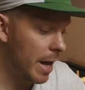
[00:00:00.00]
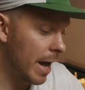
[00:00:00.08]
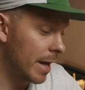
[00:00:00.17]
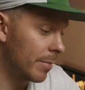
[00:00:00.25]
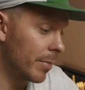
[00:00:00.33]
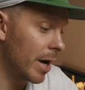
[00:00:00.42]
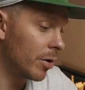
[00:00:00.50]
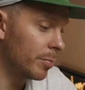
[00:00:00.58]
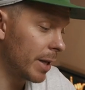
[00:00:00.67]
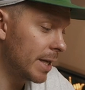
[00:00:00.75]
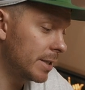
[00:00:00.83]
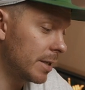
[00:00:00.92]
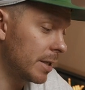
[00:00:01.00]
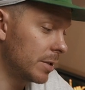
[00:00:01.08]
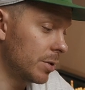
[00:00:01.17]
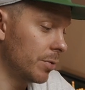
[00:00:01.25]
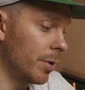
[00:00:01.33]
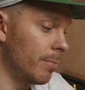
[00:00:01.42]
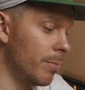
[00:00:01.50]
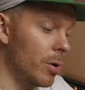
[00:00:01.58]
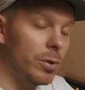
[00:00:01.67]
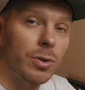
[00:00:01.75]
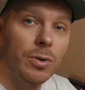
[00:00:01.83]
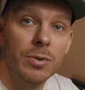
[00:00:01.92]
And by replacing it to the
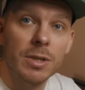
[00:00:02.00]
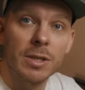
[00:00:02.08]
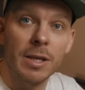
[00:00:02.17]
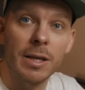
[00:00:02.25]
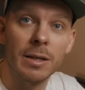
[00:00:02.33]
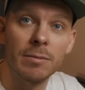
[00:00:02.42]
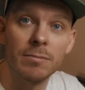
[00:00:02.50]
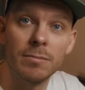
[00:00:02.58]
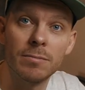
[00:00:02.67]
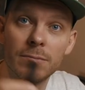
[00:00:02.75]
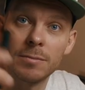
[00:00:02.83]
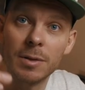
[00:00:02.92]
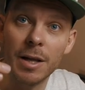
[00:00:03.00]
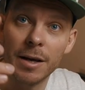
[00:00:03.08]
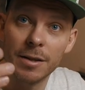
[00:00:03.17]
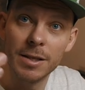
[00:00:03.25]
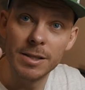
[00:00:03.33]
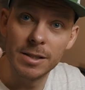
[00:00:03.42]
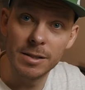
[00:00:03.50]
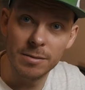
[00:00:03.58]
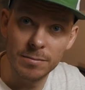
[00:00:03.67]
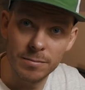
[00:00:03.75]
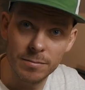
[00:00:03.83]
bolt-on design, like this,